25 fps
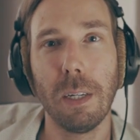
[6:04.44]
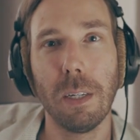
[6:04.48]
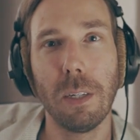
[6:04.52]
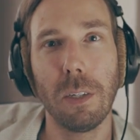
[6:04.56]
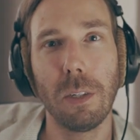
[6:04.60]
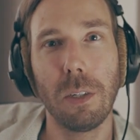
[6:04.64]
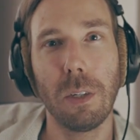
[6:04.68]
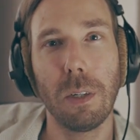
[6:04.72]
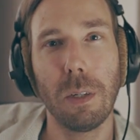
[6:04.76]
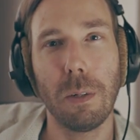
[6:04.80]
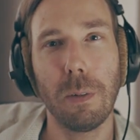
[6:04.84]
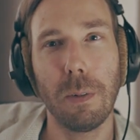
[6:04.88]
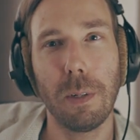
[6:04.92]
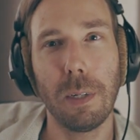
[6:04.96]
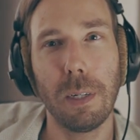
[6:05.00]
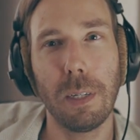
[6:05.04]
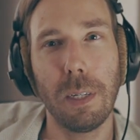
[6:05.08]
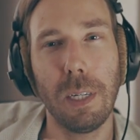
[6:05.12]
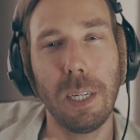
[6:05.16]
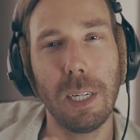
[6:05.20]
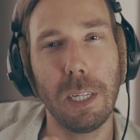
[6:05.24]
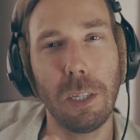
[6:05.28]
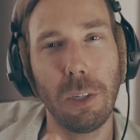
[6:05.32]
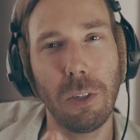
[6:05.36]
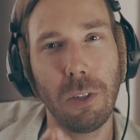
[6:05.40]
So
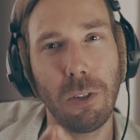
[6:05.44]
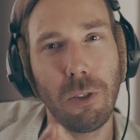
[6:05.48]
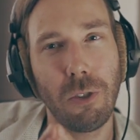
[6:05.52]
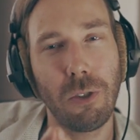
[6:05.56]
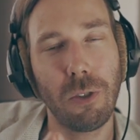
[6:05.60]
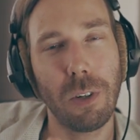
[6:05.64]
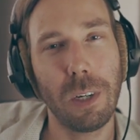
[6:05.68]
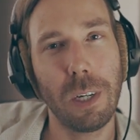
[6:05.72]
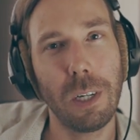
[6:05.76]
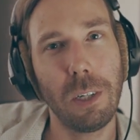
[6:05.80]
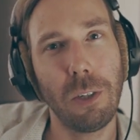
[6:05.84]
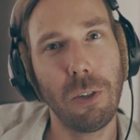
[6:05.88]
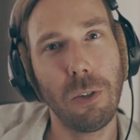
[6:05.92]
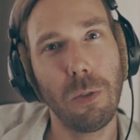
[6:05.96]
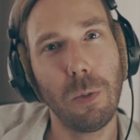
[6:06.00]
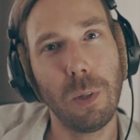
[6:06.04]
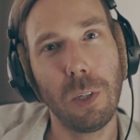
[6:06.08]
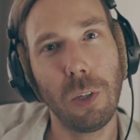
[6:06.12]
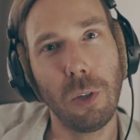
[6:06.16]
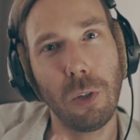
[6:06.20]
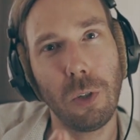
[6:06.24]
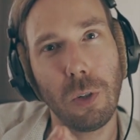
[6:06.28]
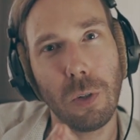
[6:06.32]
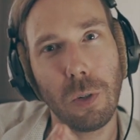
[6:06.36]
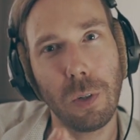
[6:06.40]
yeah, just try to
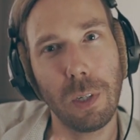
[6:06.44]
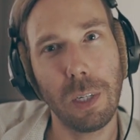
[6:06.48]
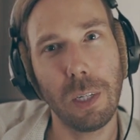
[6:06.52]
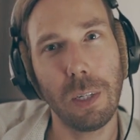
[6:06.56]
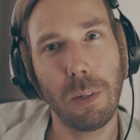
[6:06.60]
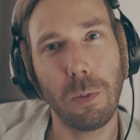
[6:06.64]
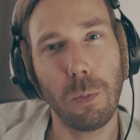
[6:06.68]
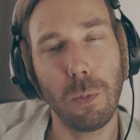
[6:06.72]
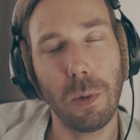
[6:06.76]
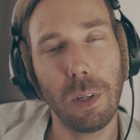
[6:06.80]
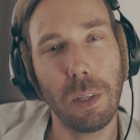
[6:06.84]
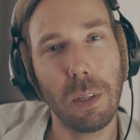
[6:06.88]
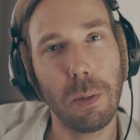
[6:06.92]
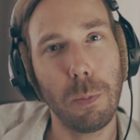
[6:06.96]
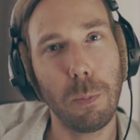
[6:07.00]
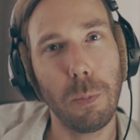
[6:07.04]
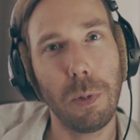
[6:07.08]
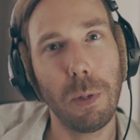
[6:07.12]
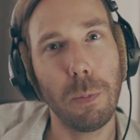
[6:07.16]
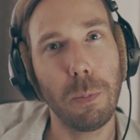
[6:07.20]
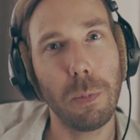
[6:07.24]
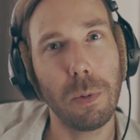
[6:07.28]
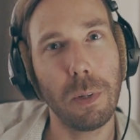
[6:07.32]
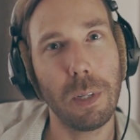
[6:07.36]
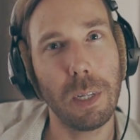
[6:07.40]
enjoy it with the
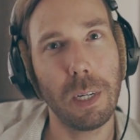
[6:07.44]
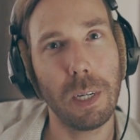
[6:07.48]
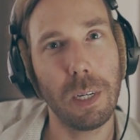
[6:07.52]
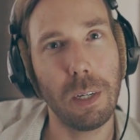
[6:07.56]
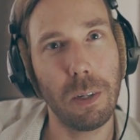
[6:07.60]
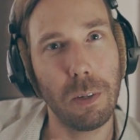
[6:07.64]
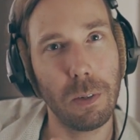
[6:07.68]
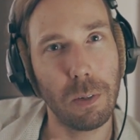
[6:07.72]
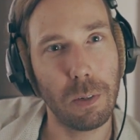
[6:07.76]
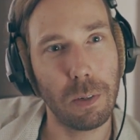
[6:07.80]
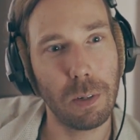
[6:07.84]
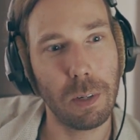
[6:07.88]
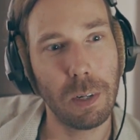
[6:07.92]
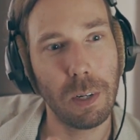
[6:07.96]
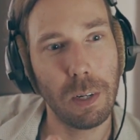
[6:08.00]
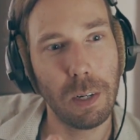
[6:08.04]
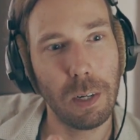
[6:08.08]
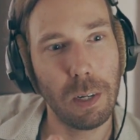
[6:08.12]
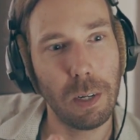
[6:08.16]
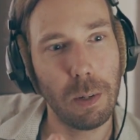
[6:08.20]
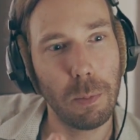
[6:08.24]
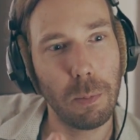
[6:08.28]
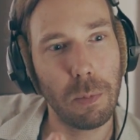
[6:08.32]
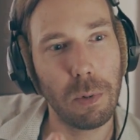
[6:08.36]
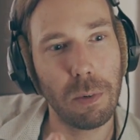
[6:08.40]
people that you're
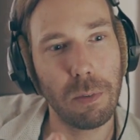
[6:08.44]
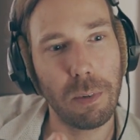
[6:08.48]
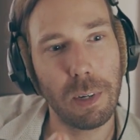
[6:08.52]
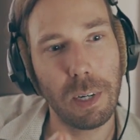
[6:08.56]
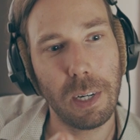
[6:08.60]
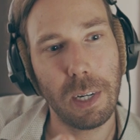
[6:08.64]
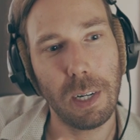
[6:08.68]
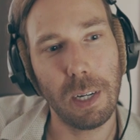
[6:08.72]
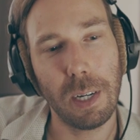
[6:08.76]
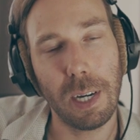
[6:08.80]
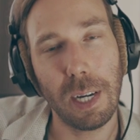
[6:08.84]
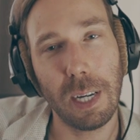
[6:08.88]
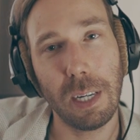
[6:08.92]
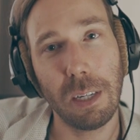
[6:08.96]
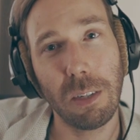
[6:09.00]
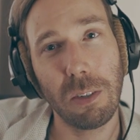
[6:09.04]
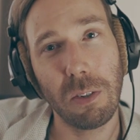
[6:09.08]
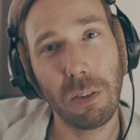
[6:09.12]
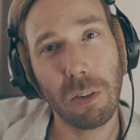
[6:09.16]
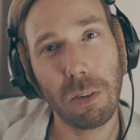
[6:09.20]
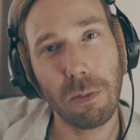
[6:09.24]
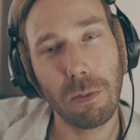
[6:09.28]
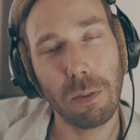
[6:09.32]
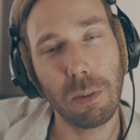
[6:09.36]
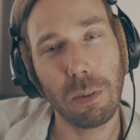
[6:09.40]
providing a
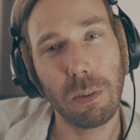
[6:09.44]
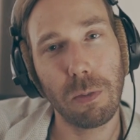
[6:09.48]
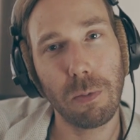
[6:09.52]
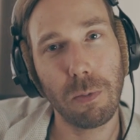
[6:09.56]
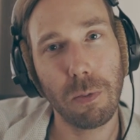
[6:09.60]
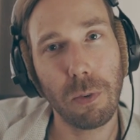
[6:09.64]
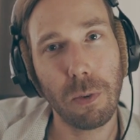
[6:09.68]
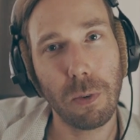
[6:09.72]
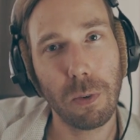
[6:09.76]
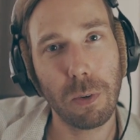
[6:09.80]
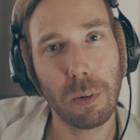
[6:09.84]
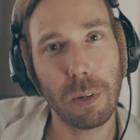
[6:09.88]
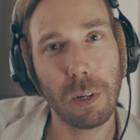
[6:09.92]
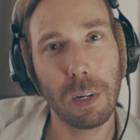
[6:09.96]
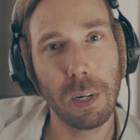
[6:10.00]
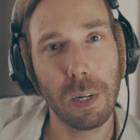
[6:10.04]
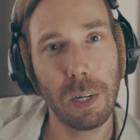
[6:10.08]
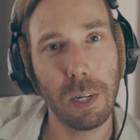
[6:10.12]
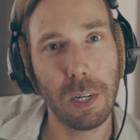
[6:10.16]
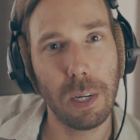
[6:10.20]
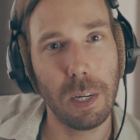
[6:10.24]
service for.